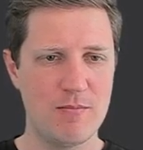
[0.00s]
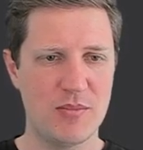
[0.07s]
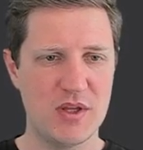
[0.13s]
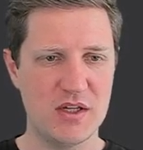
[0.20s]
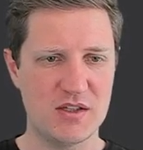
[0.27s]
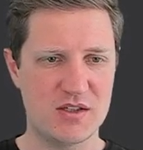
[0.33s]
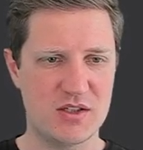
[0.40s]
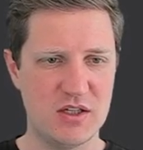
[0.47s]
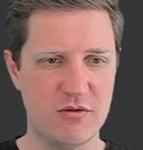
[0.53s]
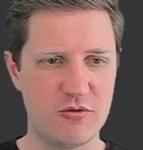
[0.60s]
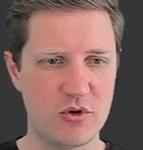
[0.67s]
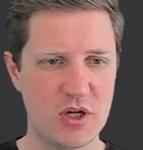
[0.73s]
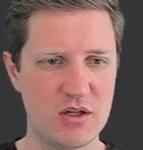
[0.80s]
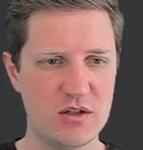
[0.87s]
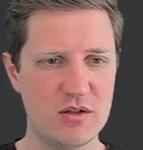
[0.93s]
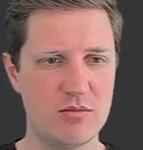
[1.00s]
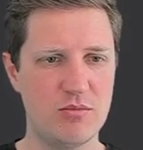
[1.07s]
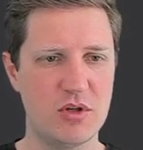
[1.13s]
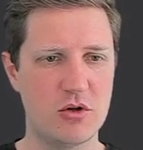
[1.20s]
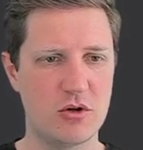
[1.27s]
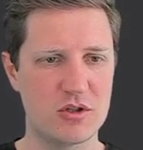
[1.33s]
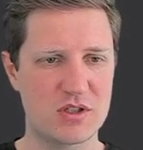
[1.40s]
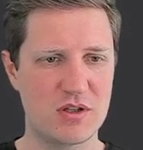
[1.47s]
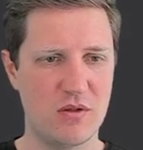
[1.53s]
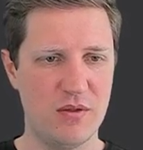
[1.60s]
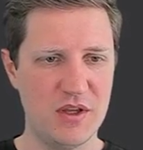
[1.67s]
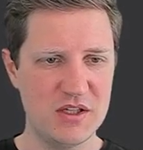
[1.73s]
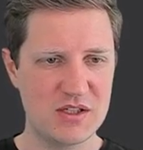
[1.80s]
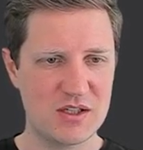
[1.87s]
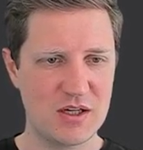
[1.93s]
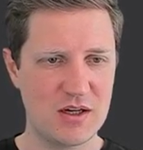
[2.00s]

is different because this